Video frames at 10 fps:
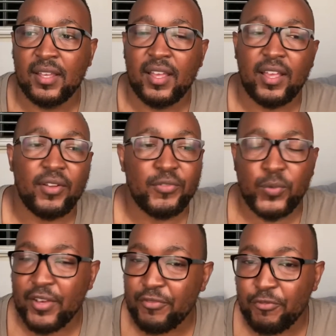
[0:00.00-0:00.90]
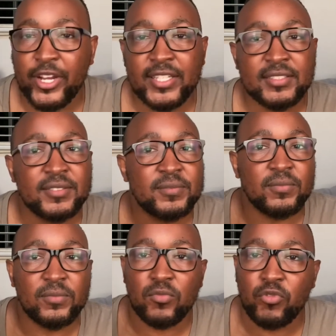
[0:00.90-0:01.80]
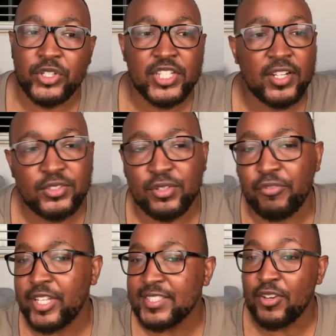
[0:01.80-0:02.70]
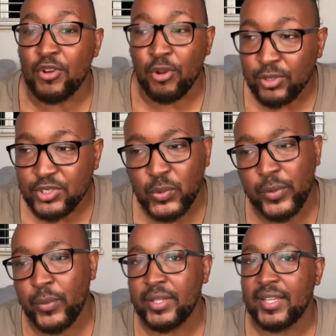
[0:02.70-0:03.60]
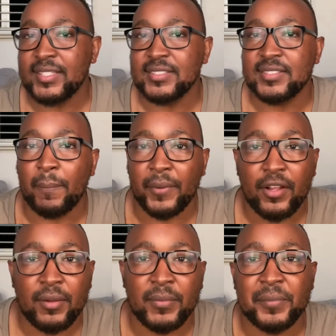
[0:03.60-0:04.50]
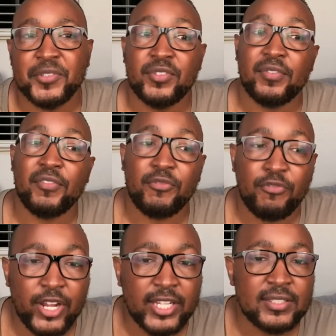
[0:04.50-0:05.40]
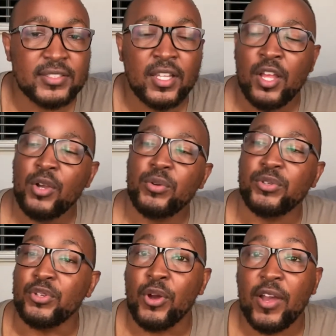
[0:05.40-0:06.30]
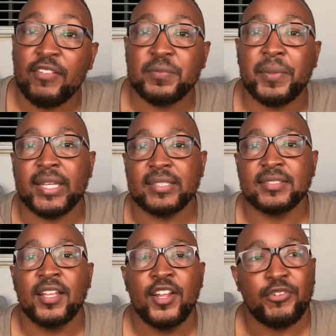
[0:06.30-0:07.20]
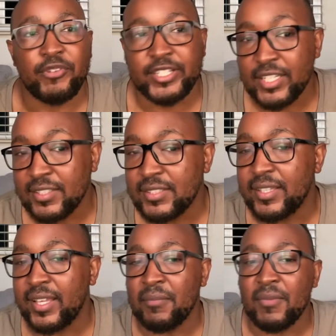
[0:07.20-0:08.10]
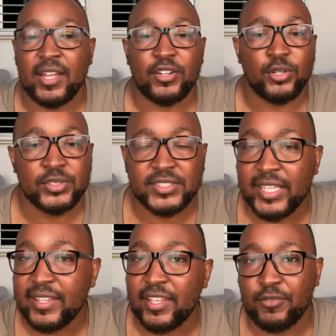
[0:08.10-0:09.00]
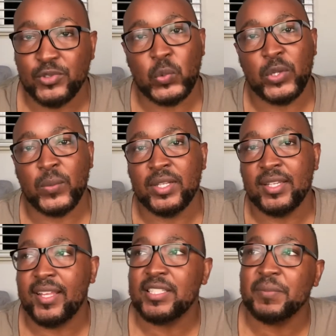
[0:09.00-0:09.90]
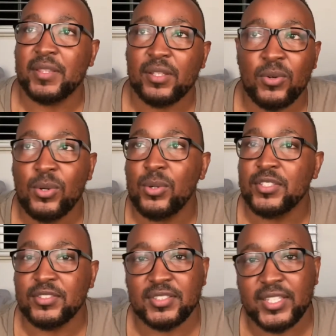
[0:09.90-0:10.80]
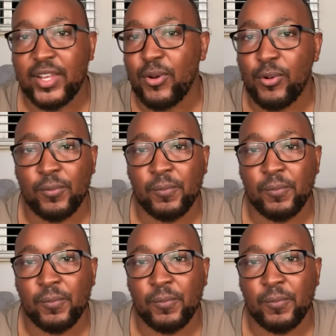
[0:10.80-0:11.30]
if we have friends, reach out to your friends. I know it's 21 days, it's a big commitment. You have friends who have space, reach out to them and go stay there for 21 days. But the call is to stay home.